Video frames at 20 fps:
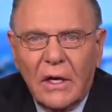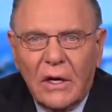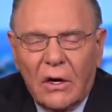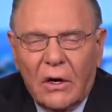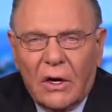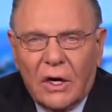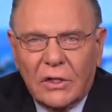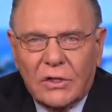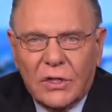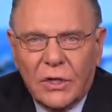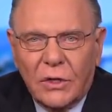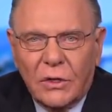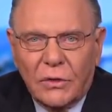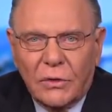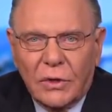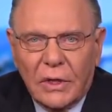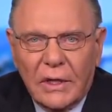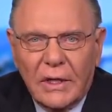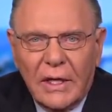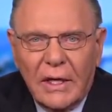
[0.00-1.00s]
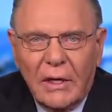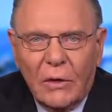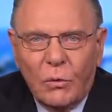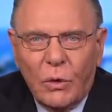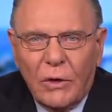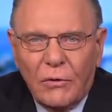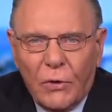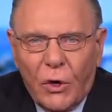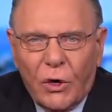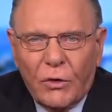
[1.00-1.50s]
artillery.
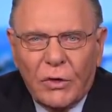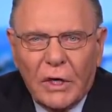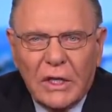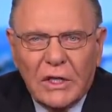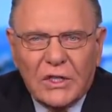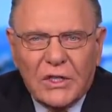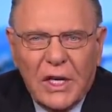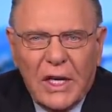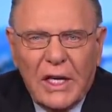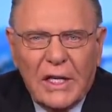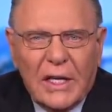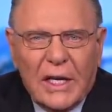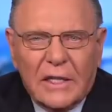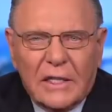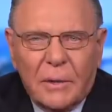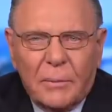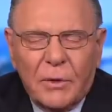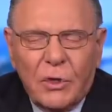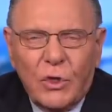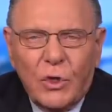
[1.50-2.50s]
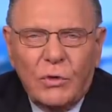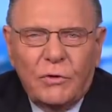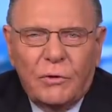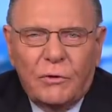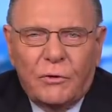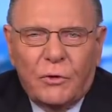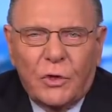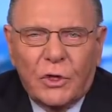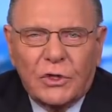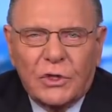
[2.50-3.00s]
We've already seen that the maneuver
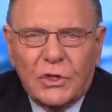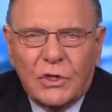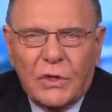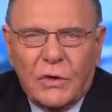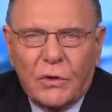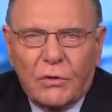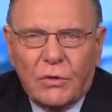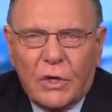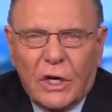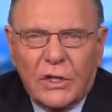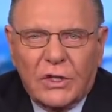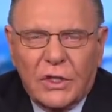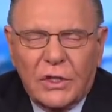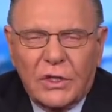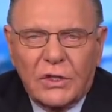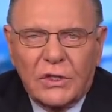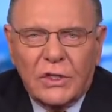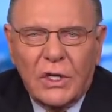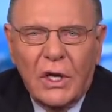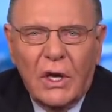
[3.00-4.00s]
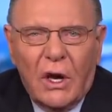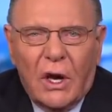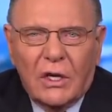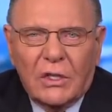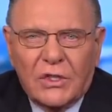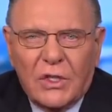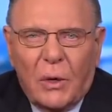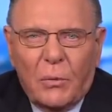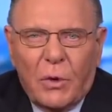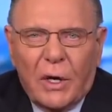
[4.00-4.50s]
forces of the Russians are
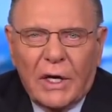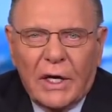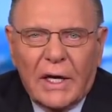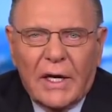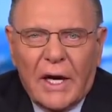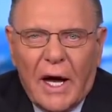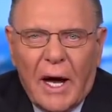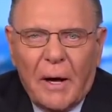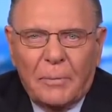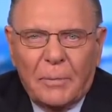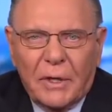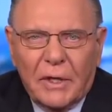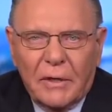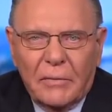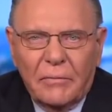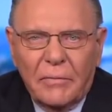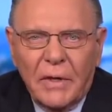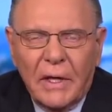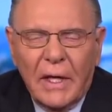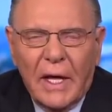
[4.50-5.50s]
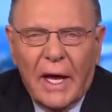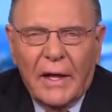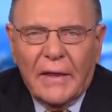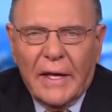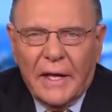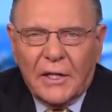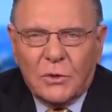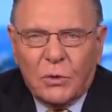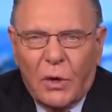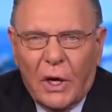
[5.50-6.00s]
somewhat incompetent, and
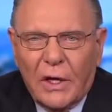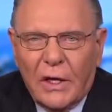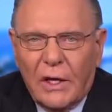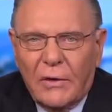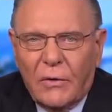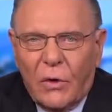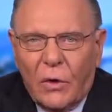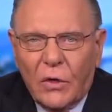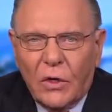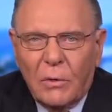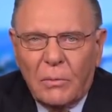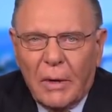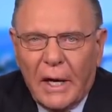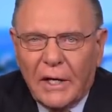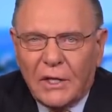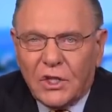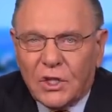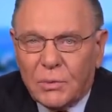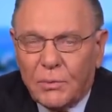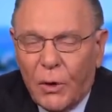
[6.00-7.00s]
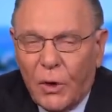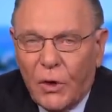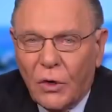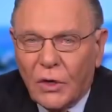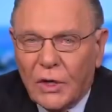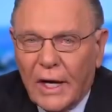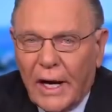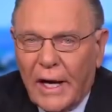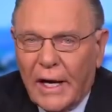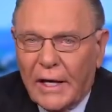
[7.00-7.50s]
that's why they've only made small
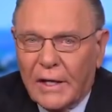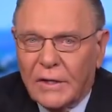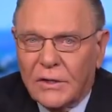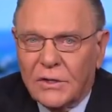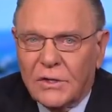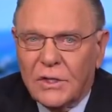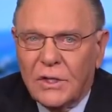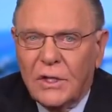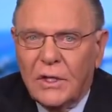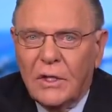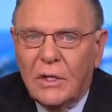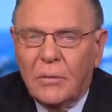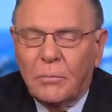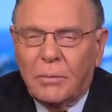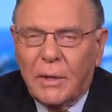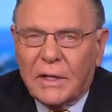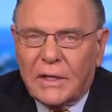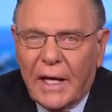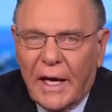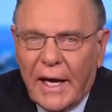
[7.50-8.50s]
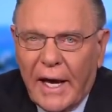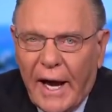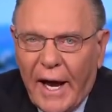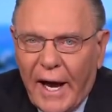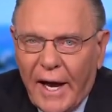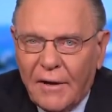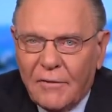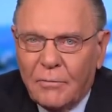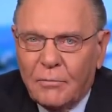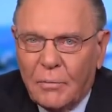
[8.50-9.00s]
gains. But they
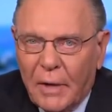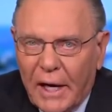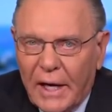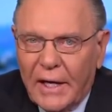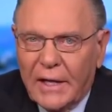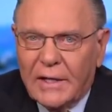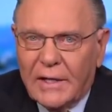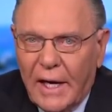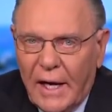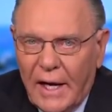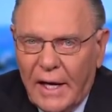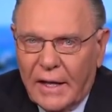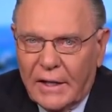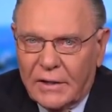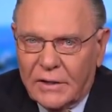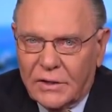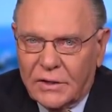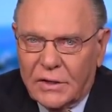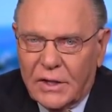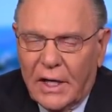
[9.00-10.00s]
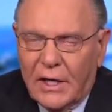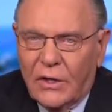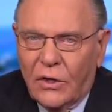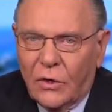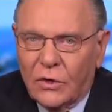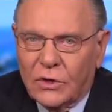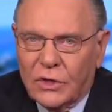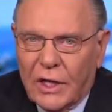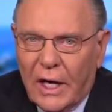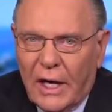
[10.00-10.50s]
have made gains, and
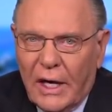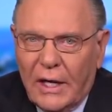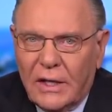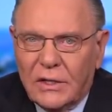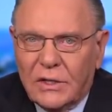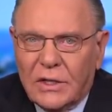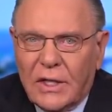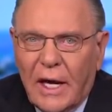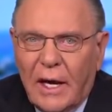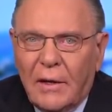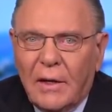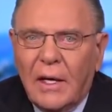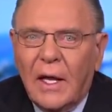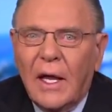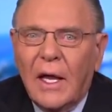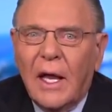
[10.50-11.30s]
those gains can